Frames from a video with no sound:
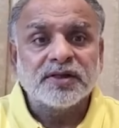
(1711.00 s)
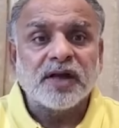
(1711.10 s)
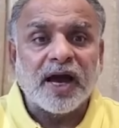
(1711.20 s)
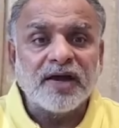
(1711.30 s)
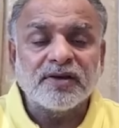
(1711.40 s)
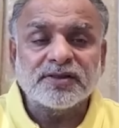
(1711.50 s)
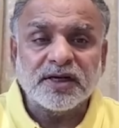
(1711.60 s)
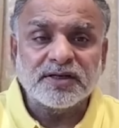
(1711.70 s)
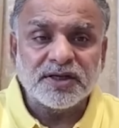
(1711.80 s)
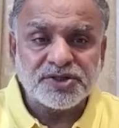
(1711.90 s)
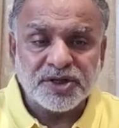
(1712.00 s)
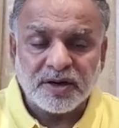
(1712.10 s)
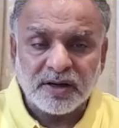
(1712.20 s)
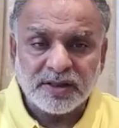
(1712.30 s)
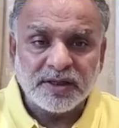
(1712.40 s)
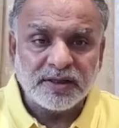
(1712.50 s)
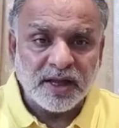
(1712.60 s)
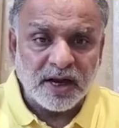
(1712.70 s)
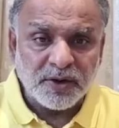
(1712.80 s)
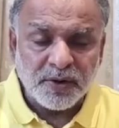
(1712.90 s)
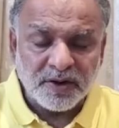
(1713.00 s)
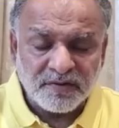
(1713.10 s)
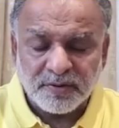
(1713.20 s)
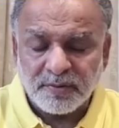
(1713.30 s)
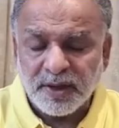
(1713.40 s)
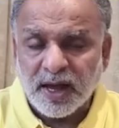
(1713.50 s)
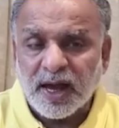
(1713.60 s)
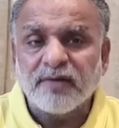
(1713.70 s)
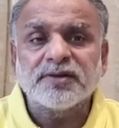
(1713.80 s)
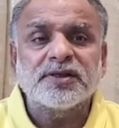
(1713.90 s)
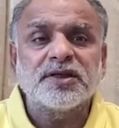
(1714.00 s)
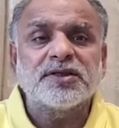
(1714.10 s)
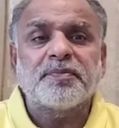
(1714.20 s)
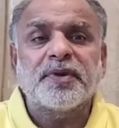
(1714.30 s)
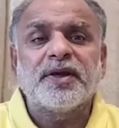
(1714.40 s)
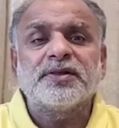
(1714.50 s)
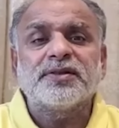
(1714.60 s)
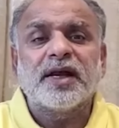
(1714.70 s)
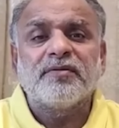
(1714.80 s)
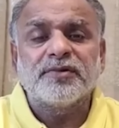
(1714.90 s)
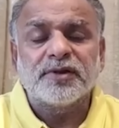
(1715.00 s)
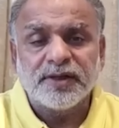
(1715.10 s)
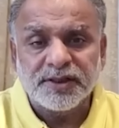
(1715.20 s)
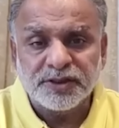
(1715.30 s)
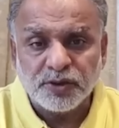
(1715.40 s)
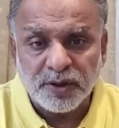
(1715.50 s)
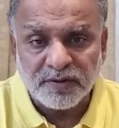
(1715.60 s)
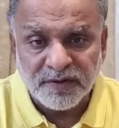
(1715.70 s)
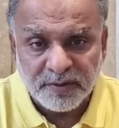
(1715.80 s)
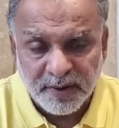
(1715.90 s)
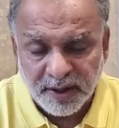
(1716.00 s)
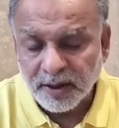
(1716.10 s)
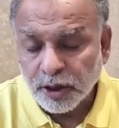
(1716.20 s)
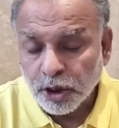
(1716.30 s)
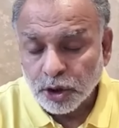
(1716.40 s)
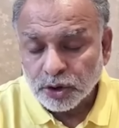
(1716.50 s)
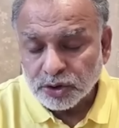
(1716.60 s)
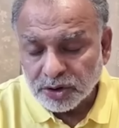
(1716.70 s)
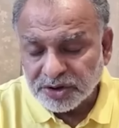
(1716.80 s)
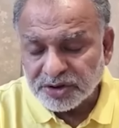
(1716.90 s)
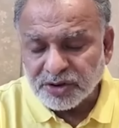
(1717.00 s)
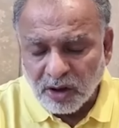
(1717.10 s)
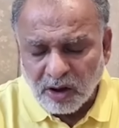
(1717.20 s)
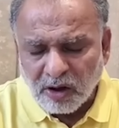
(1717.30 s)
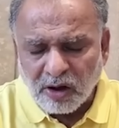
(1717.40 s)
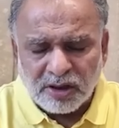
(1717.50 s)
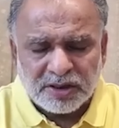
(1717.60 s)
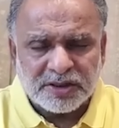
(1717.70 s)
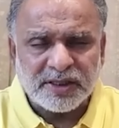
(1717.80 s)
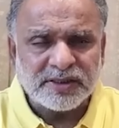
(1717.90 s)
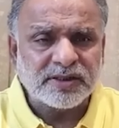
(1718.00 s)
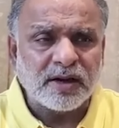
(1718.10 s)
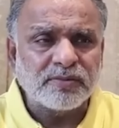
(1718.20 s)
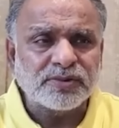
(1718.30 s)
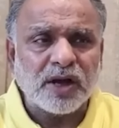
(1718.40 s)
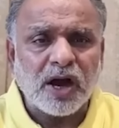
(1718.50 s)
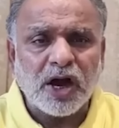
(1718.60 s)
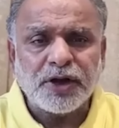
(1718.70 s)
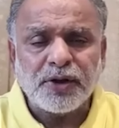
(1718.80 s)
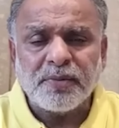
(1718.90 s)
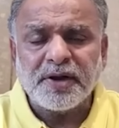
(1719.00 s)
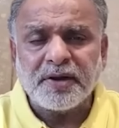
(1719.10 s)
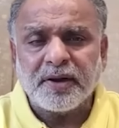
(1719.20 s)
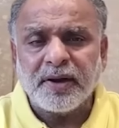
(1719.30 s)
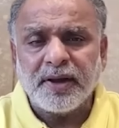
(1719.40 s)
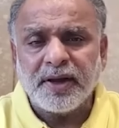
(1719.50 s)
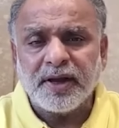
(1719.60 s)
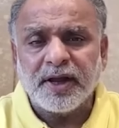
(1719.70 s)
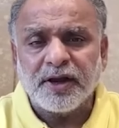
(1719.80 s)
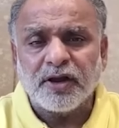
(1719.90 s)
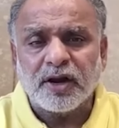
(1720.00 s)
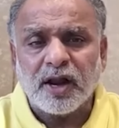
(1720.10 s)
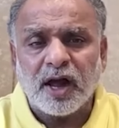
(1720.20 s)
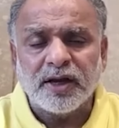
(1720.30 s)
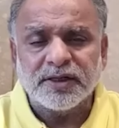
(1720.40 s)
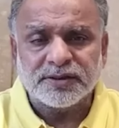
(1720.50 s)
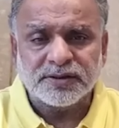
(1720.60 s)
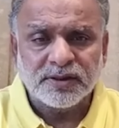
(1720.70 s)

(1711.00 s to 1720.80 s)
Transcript: I was such a children, they are doing with me, I was such a parent, he is doing with me. So this all things comes automatically in your knowledge,